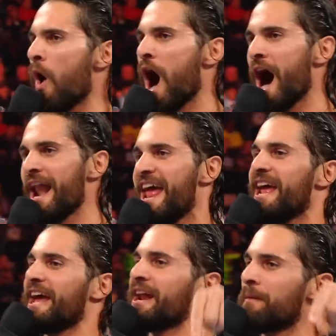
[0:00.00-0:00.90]
one
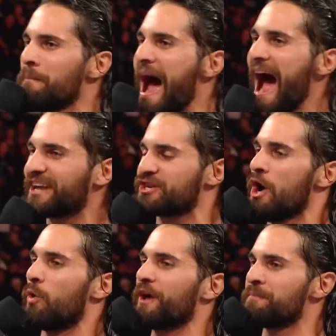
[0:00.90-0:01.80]
in a match
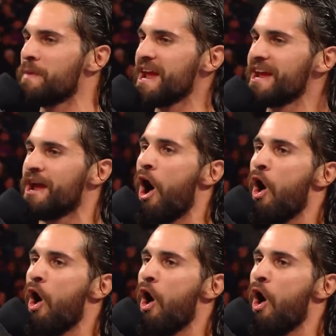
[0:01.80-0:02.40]
with me